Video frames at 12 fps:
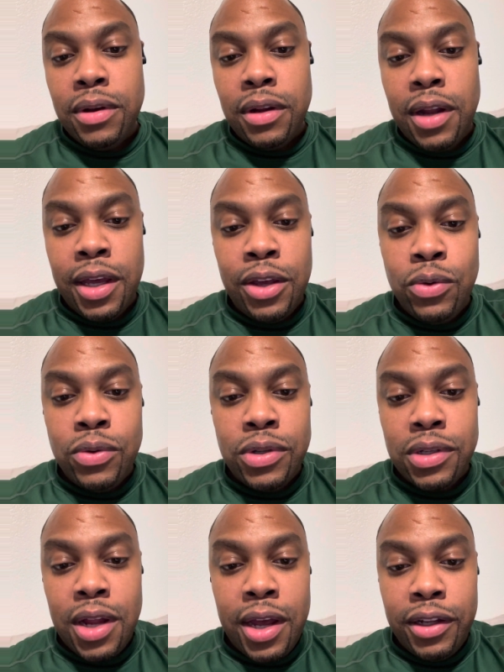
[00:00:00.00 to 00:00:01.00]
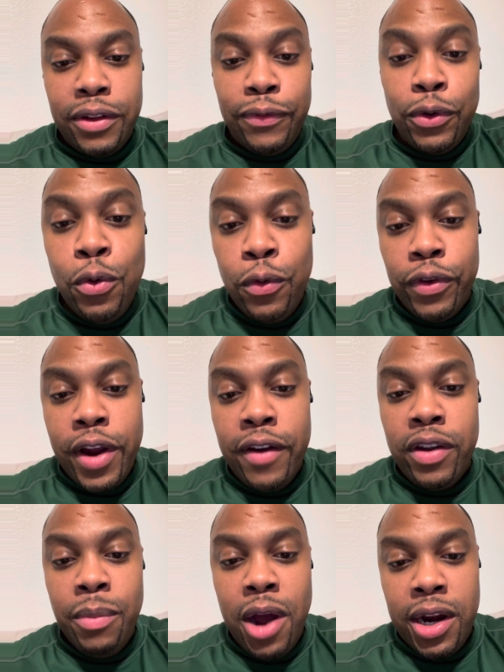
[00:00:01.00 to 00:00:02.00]
like it was like food for
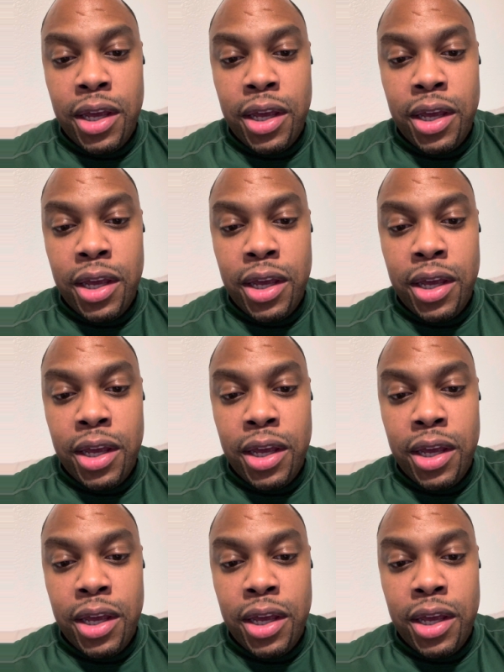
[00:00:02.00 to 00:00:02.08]
everybody.